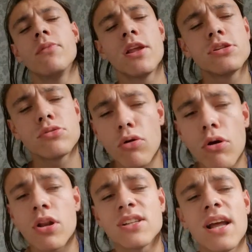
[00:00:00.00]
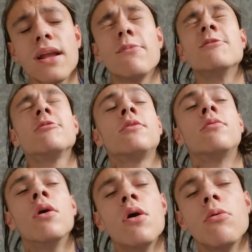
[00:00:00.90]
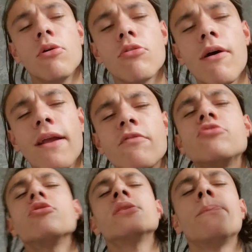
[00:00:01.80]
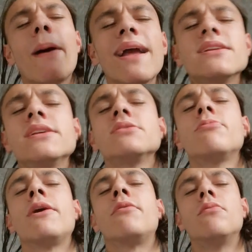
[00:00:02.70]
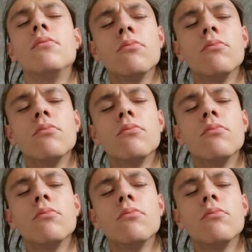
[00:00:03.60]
It's not going to take a miracle. We're not even doing the basics well.